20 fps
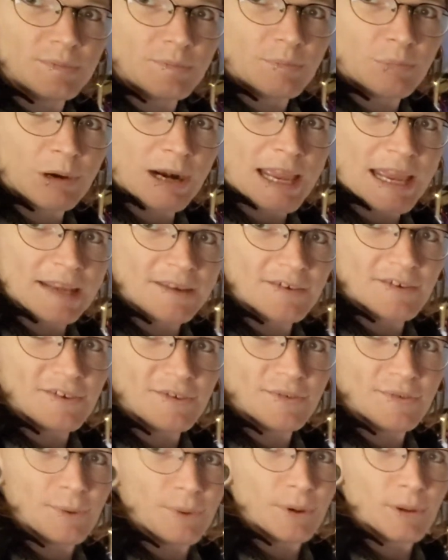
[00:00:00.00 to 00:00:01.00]
branch
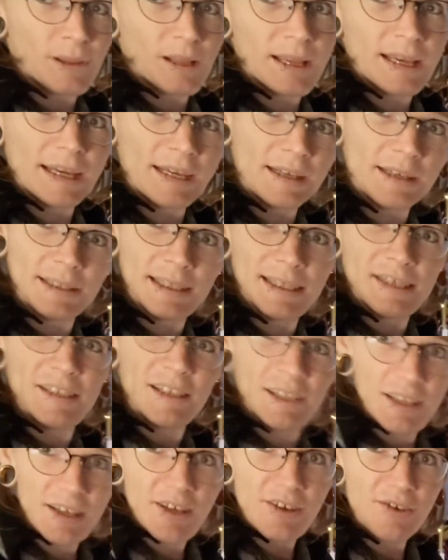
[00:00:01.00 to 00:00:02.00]
for like
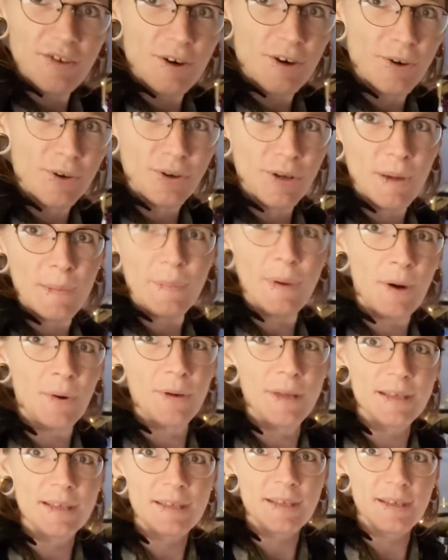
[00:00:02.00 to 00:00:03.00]
internal
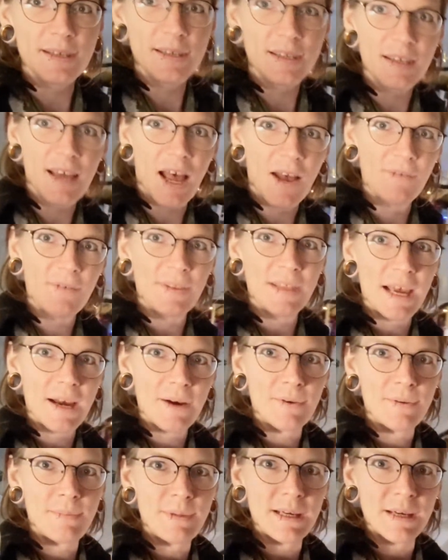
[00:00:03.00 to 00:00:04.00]
components and stuff, and that
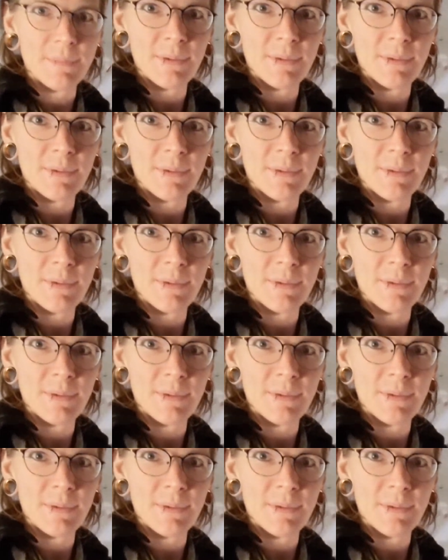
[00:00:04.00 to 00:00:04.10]
would be a